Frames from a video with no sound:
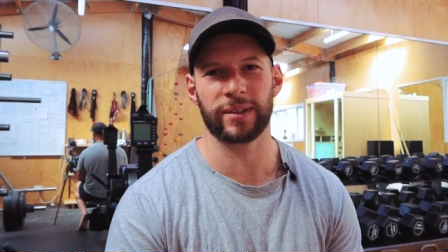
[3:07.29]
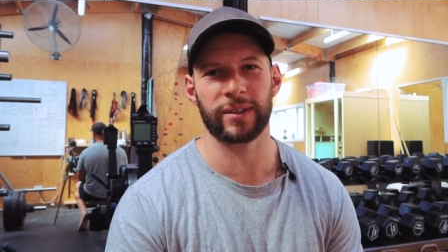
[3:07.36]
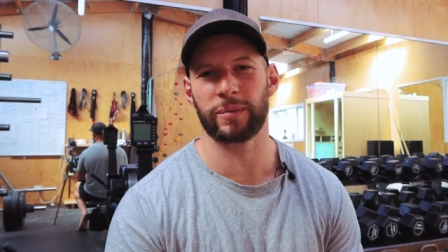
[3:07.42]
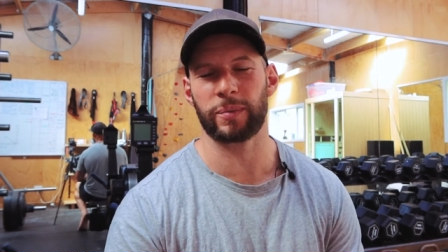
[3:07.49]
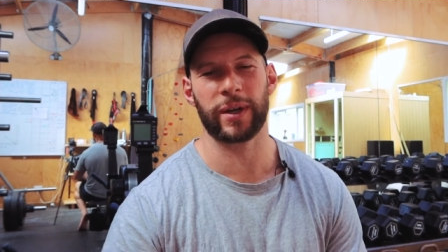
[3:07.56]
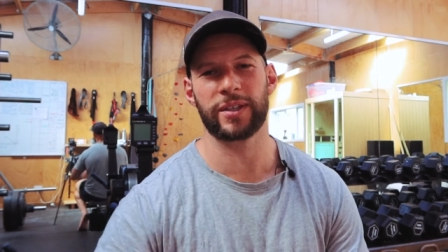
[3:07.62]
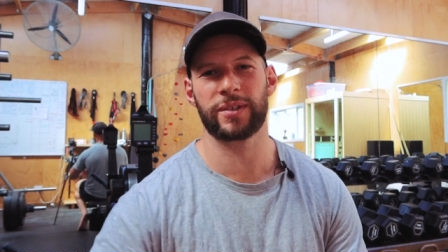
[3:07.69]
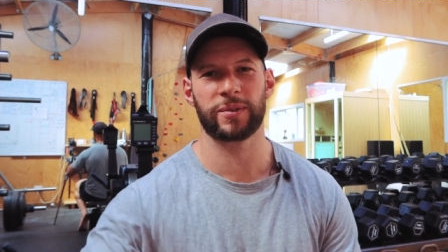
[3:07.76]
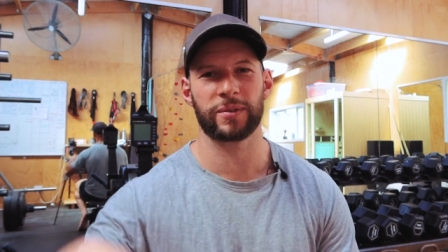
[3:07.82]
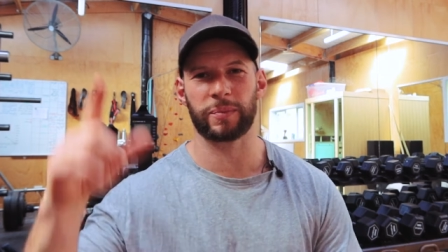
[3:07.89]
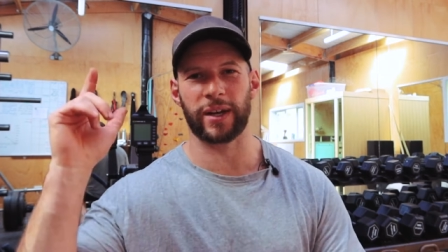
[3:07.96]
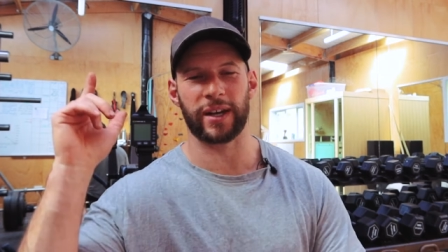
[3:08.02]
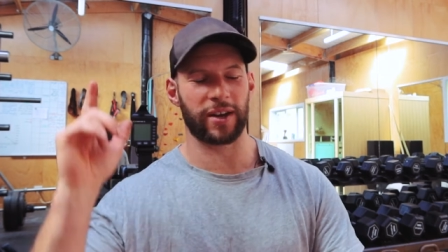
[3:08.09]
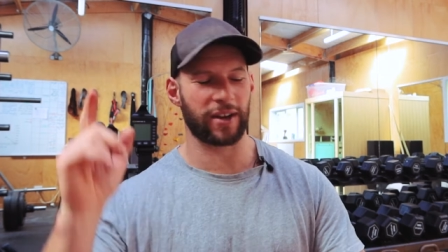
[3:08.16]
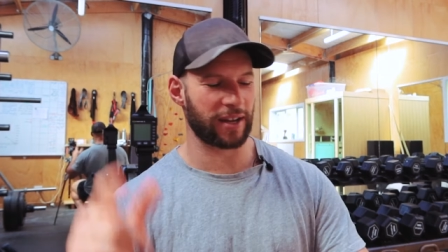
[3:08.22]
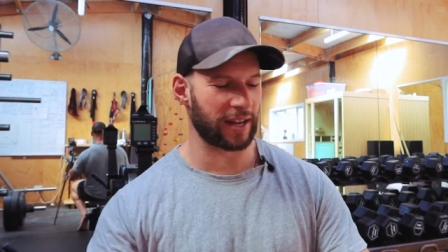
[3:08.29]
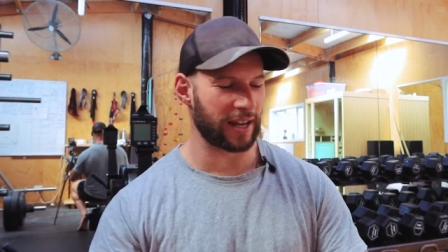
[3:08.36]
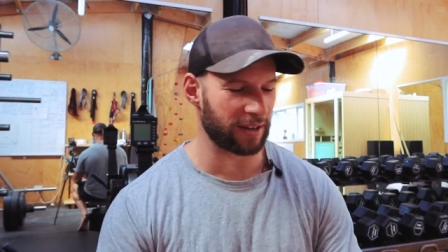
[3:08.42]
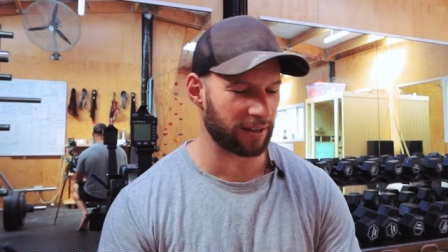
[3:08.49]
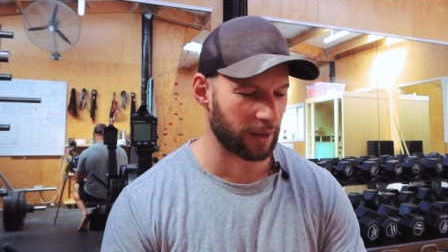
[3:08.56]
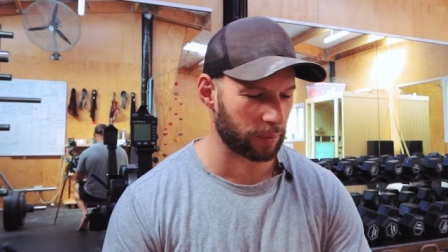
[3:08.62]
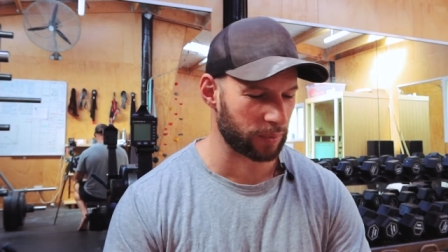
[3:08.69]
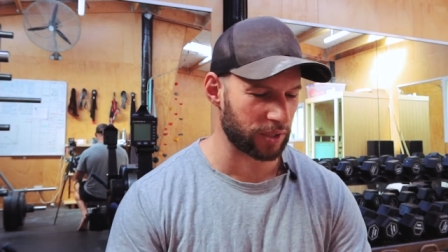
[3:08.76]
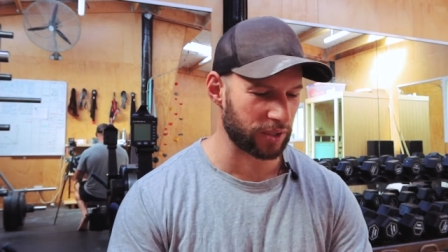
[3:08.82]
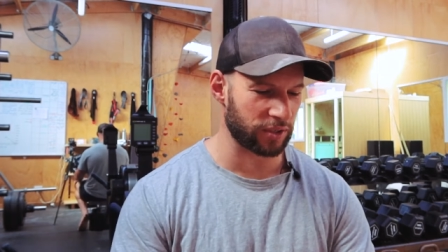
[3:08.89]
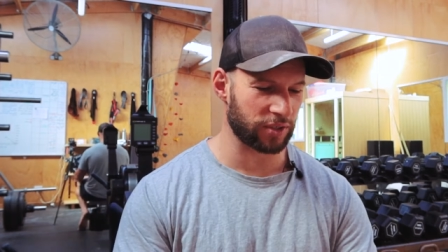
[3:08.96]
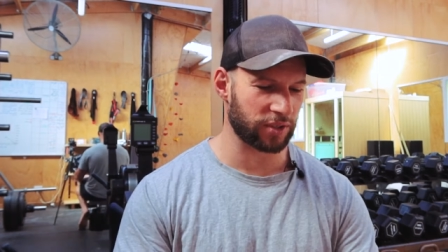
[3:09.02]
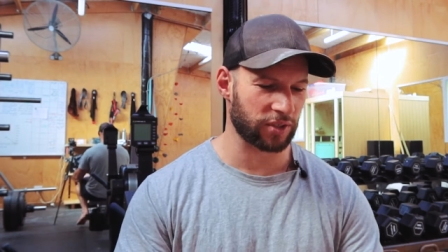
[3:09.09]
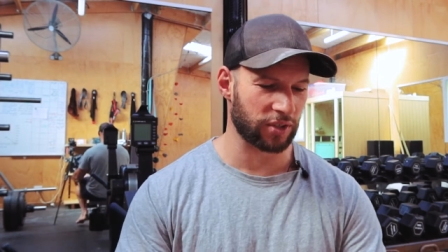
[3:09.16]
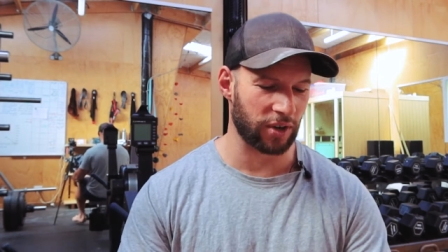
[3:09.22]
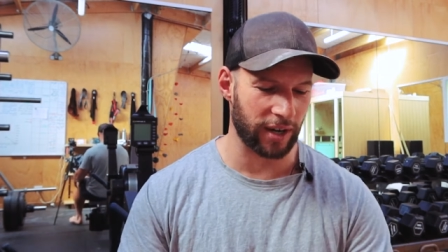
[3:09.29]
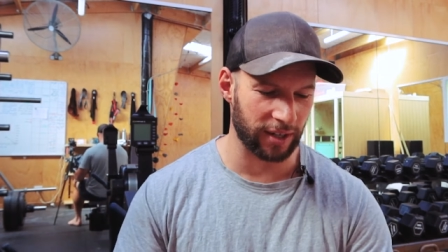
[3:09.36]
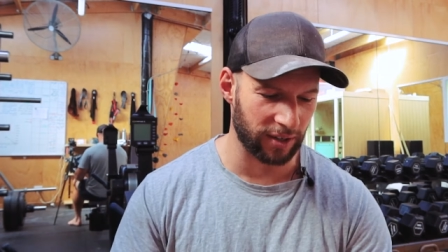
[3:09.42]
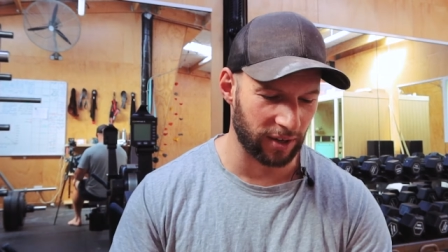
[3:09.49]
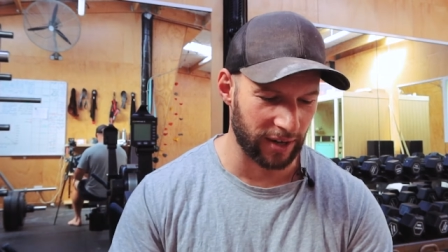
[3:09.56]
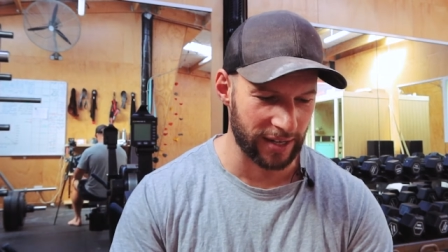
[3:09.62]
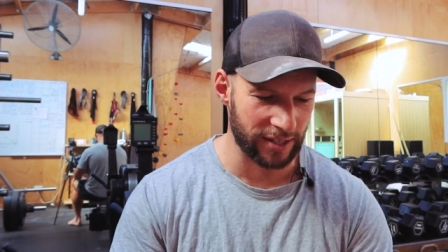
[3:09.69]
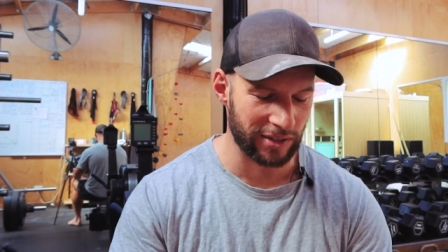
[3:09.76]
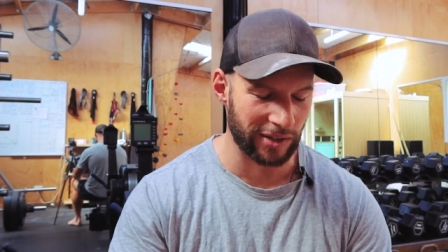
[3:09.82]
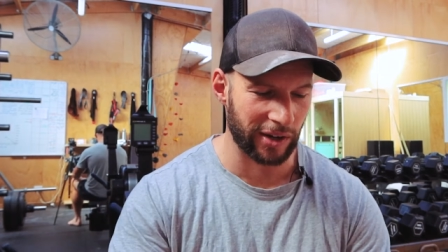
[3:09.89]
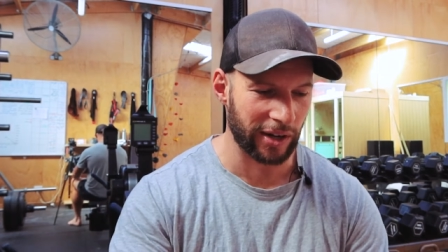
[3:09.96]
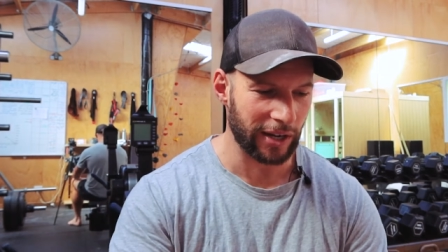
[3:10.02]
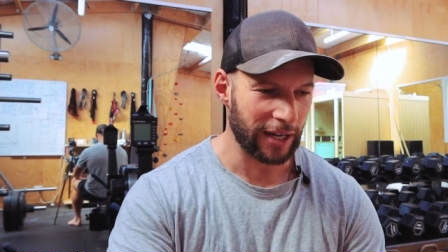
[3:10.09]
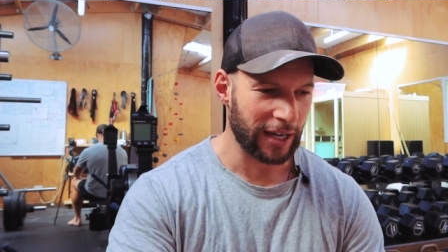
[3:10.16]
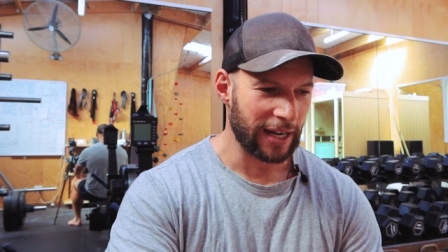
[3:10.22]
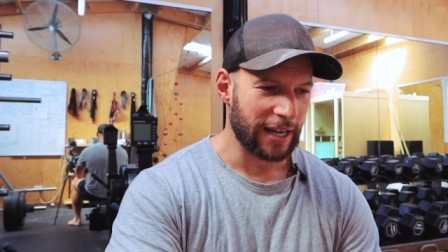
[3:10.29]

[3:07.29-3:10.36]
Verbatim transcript: My, my heart rate was just sky high. So